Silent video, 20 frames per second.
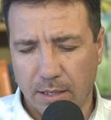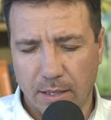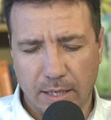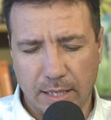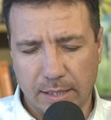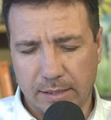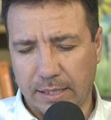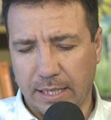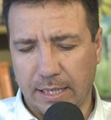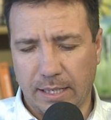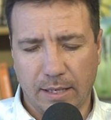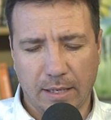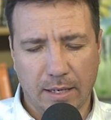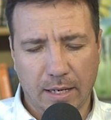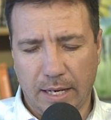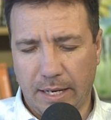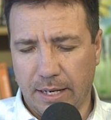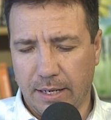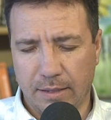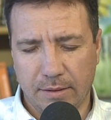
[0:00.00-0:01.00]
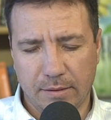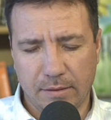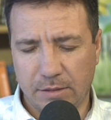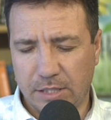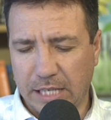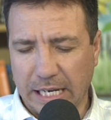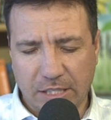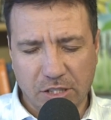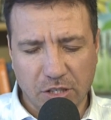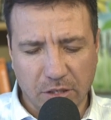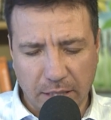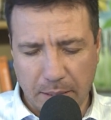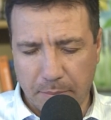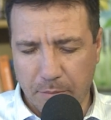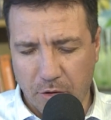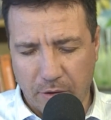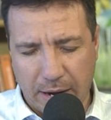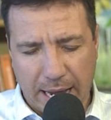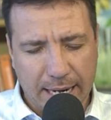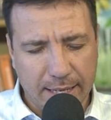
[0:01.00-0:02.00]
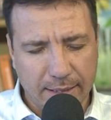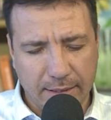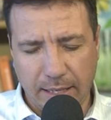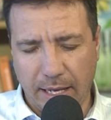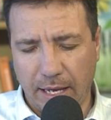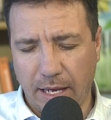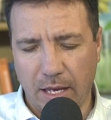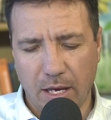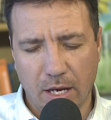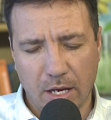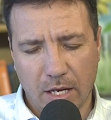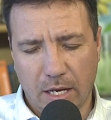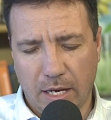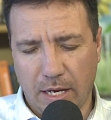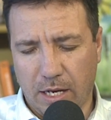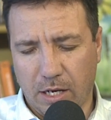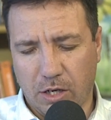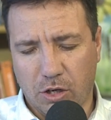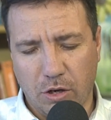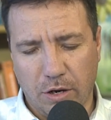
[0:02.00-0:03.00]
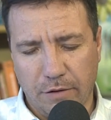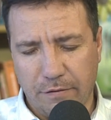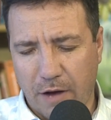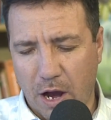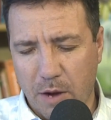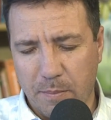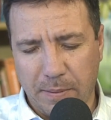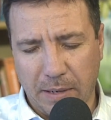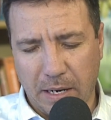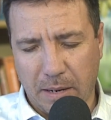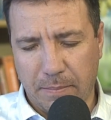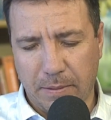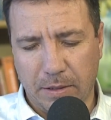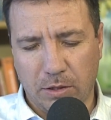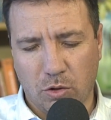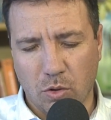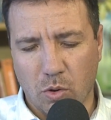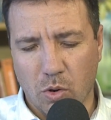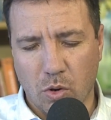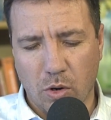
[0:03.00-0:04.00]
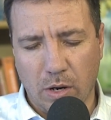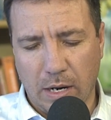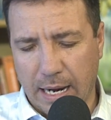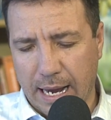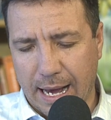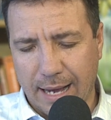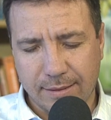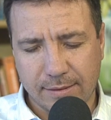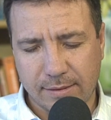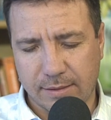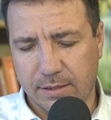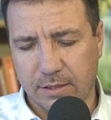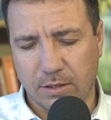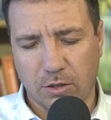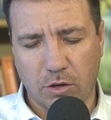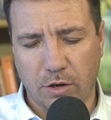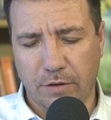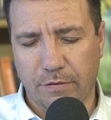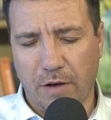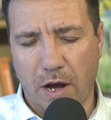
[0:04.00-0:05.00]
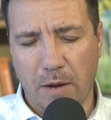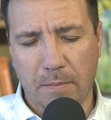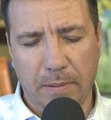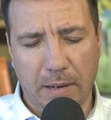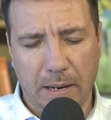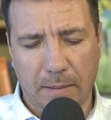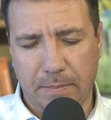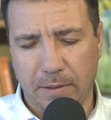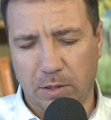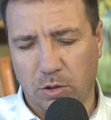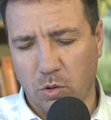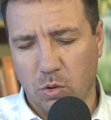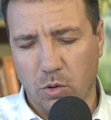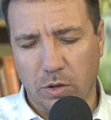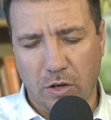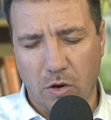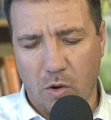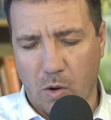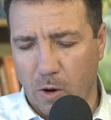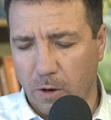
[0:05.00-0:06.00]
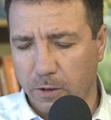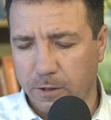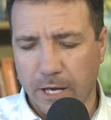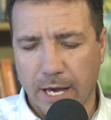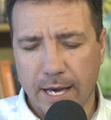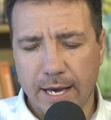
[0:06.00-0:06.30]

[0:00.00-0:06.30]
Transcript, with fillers: Let's see, sexual immorality could have opened up a door. Lust could have opened up a door in your heart.